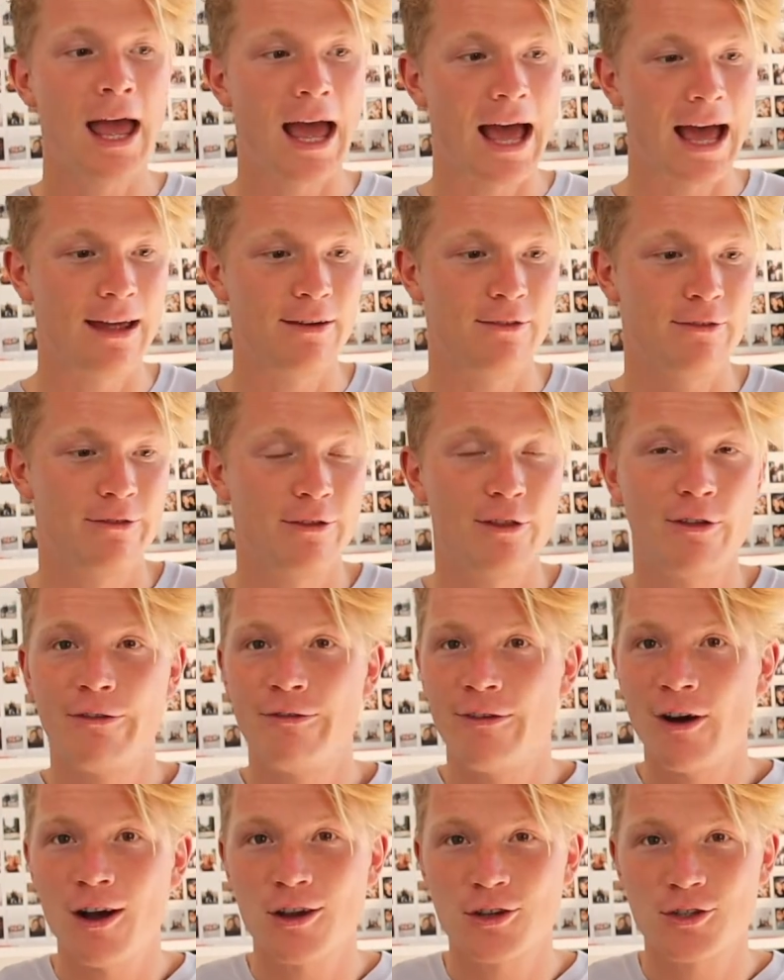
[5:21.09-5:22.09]
And for the
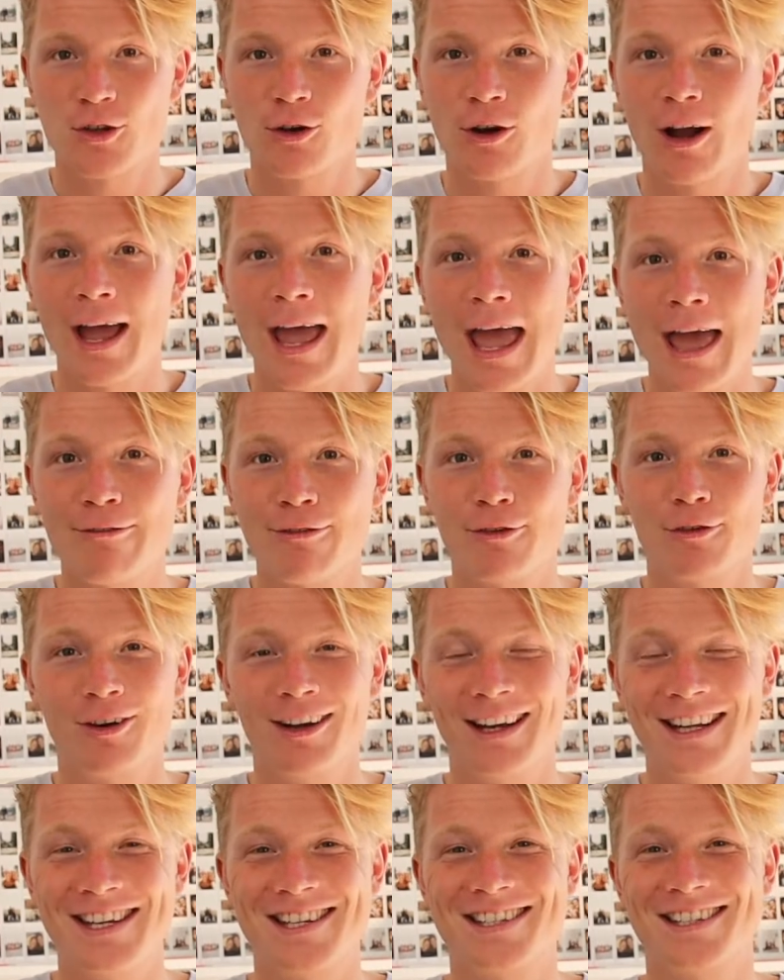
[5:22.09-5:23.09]
first song I ever
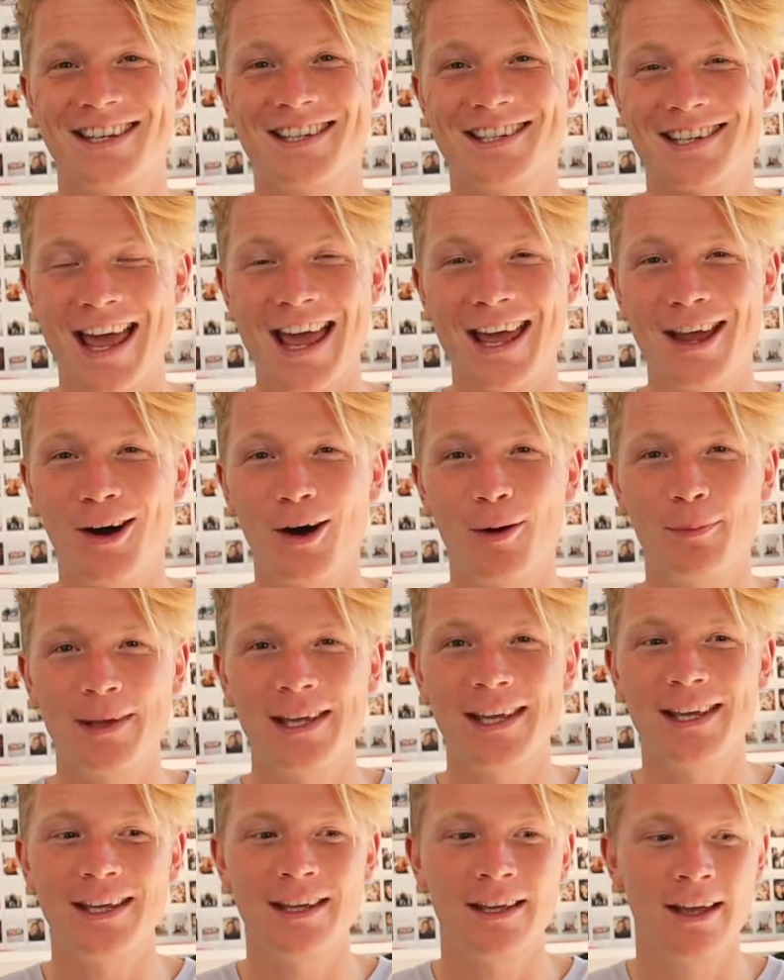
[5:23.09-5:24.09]
released as ARP,
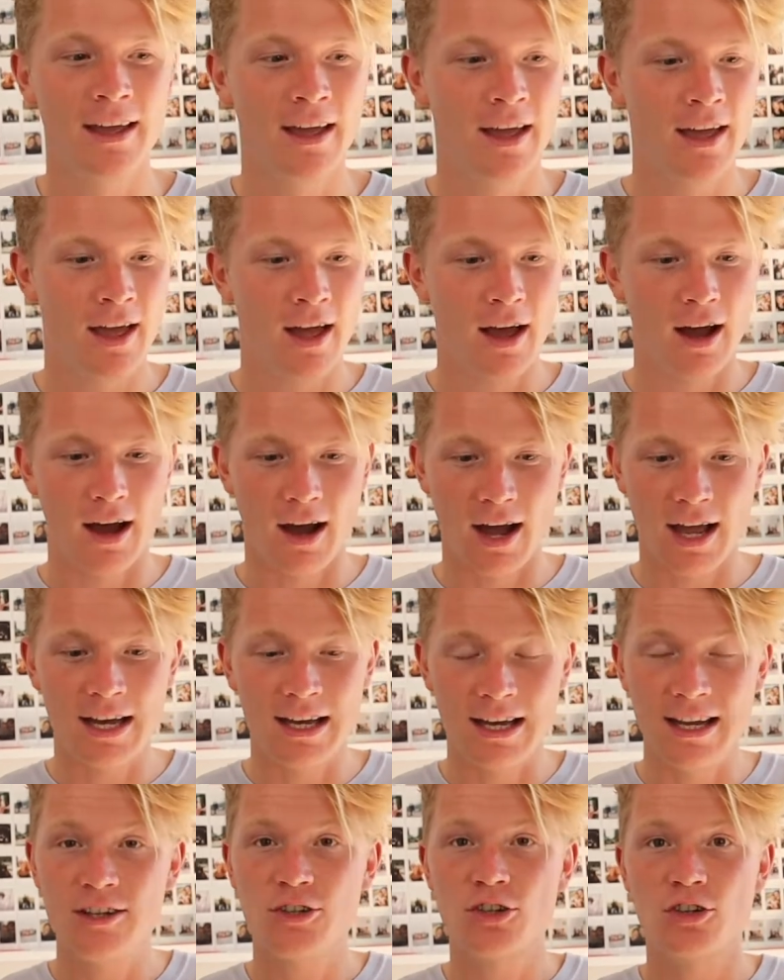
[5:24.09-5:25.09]
I
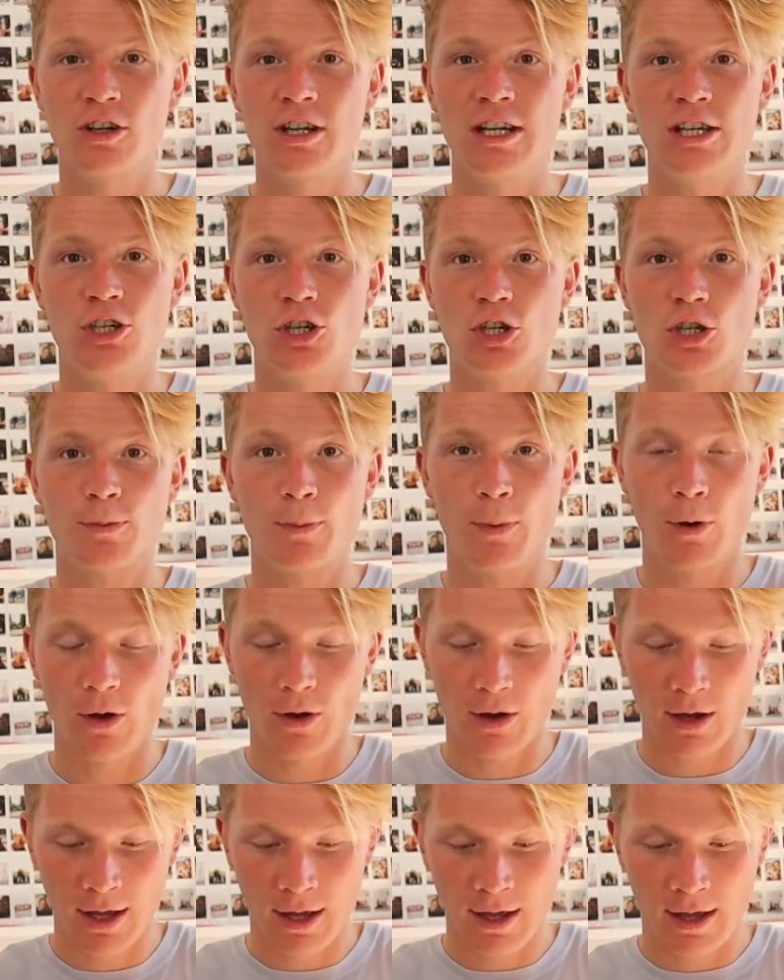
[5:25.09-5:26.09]
literally just
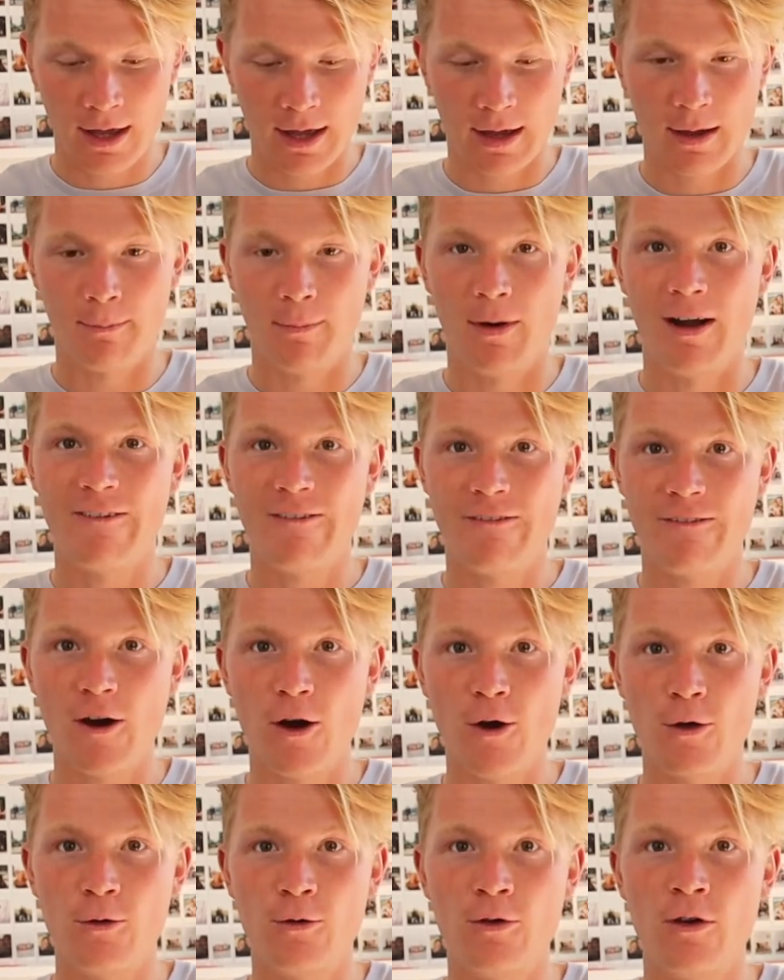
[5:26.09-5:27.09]
put my
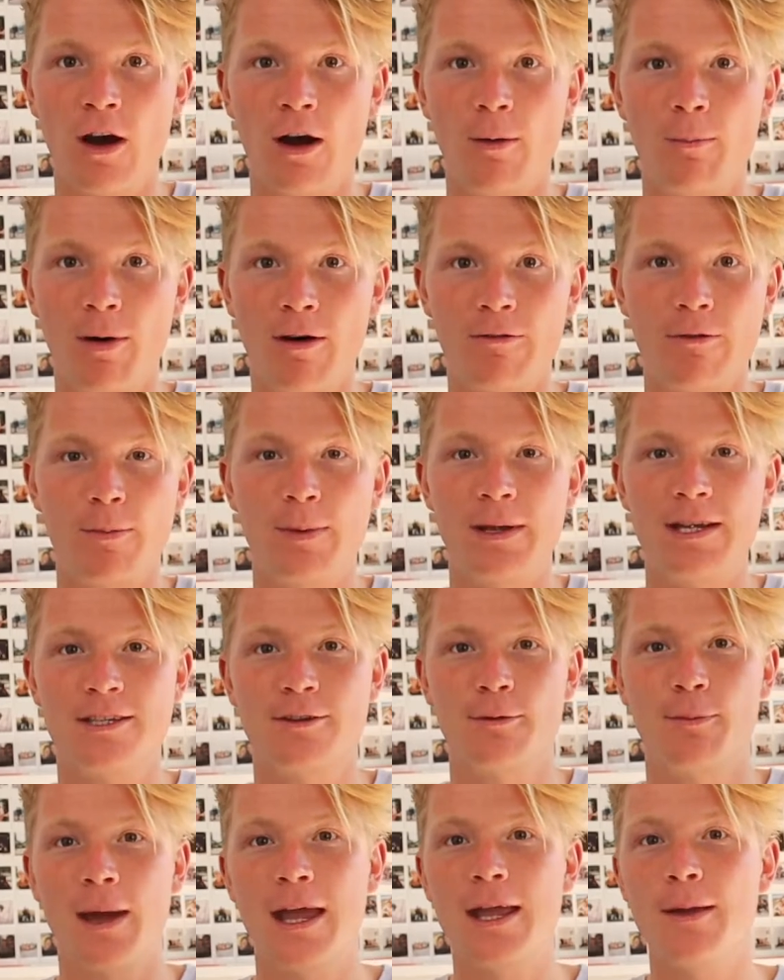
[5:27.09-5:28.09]
phone above a piece
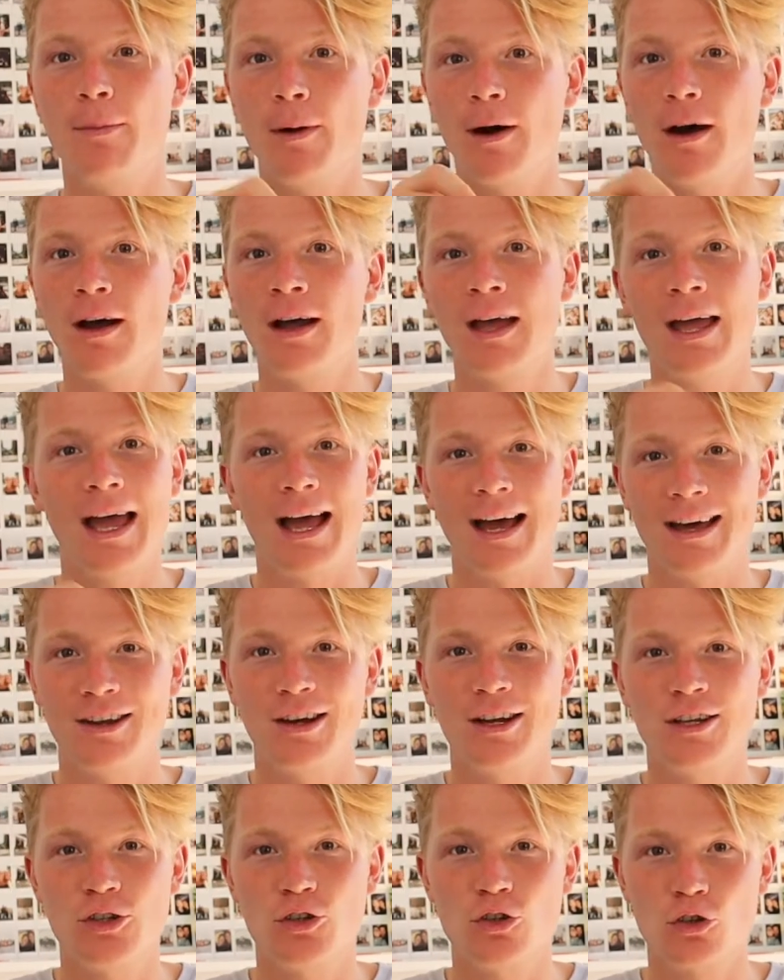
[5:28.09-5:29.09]
of paper and
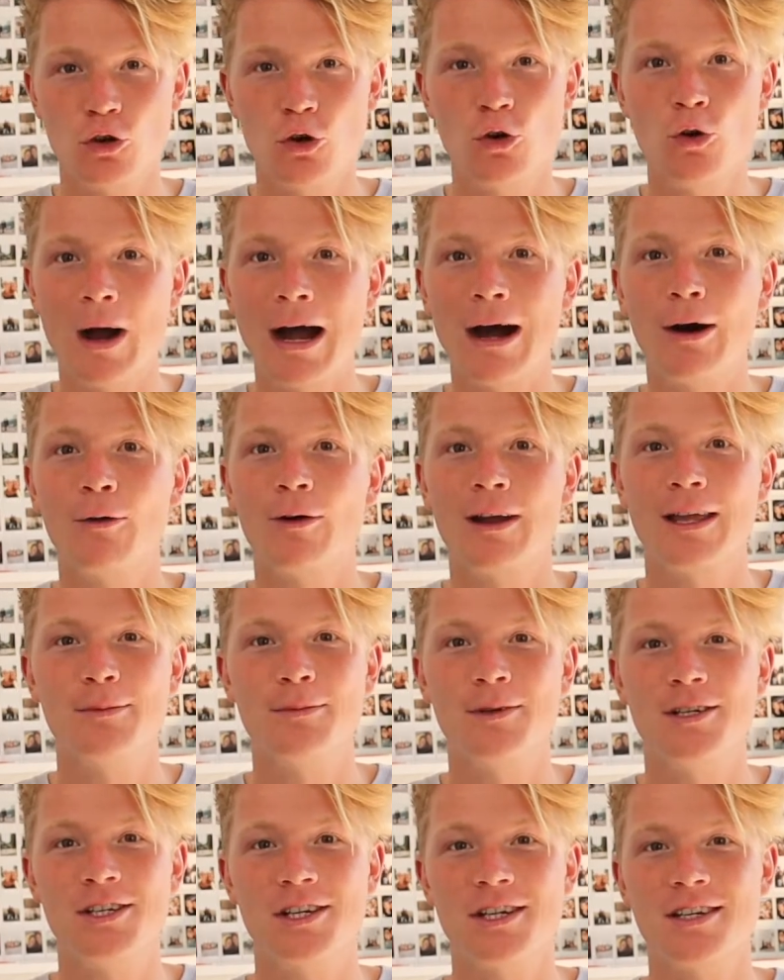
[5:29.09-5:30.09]
I drew out
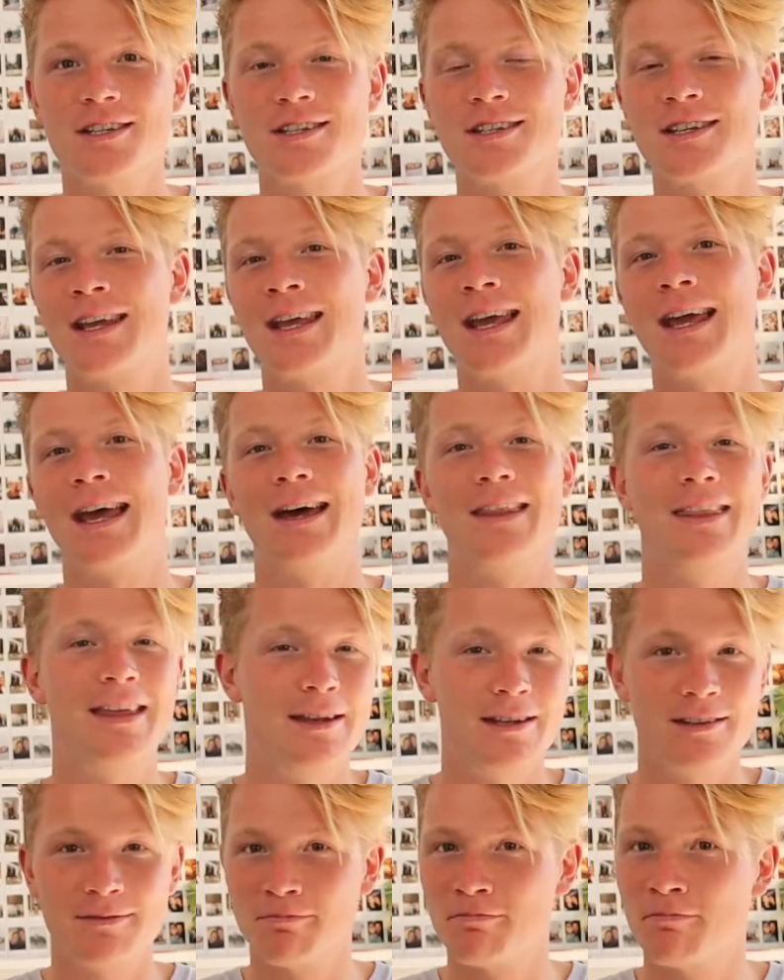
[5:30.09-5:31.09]
images and
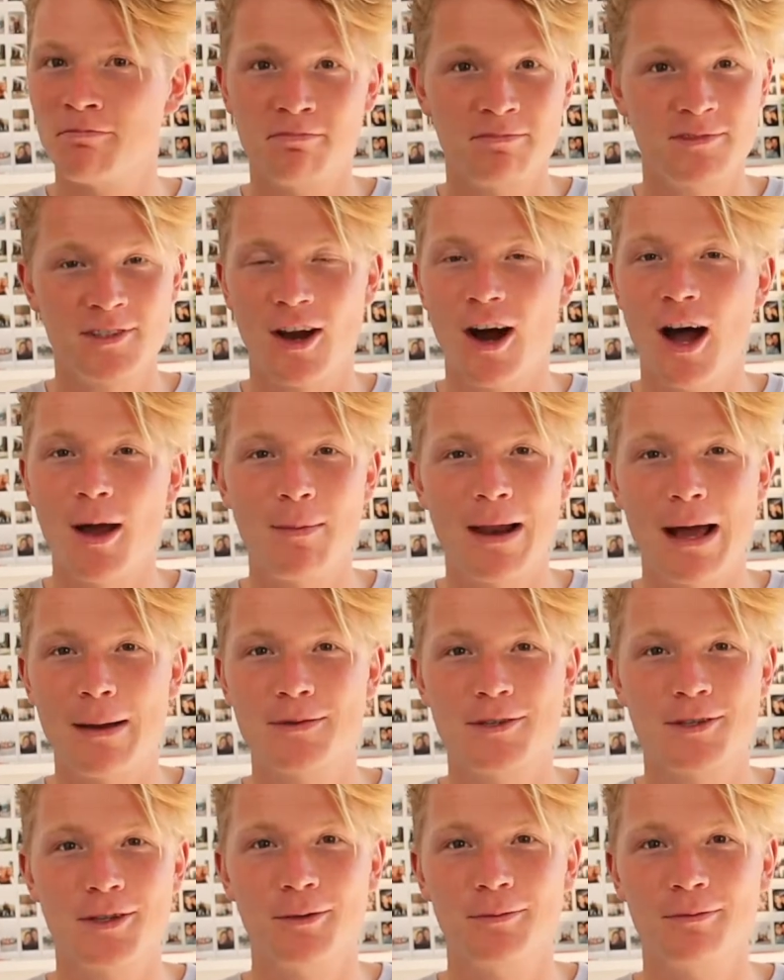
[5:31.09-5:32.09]
then
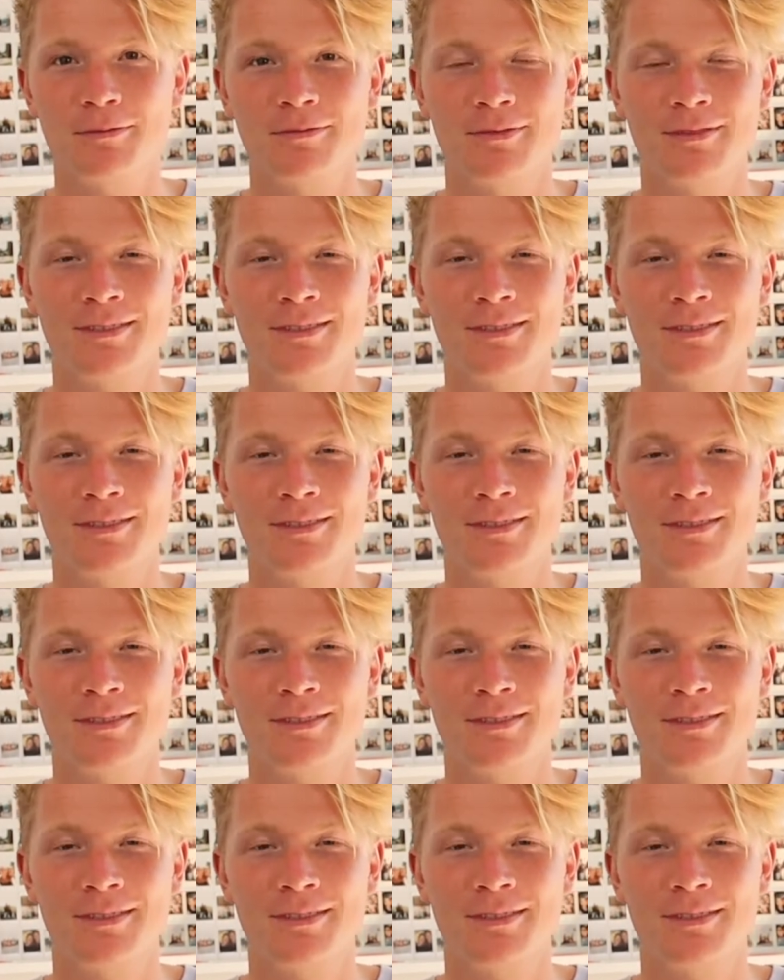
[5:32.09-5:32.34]
time-lapsed them.